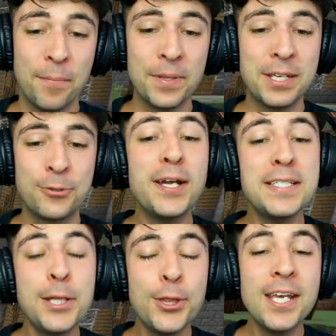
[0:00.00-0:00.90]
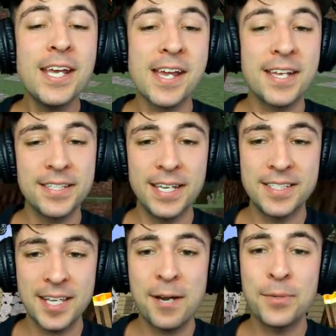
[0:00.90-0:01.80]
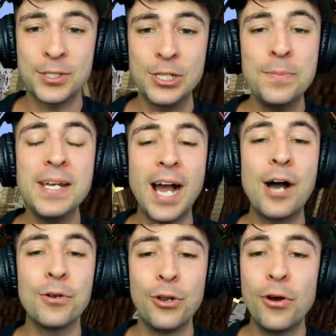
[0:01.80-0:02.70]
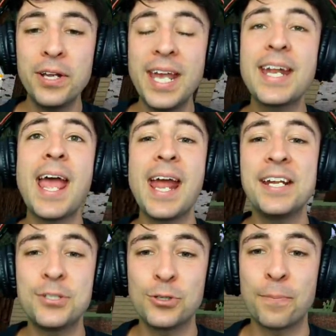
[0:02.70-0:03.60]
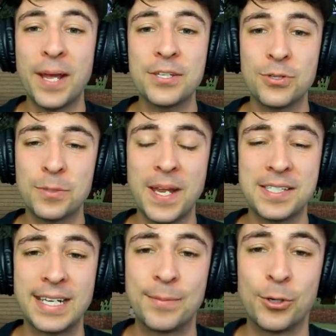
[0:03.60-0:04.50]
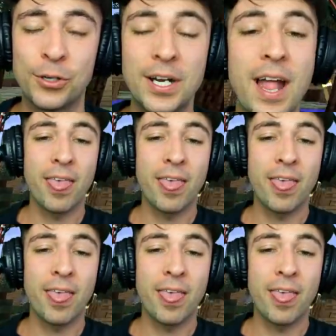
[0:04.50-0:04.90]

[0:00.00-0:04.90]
But the crazy thing is that I'm assuming I'll not get any sort of personal space anymore.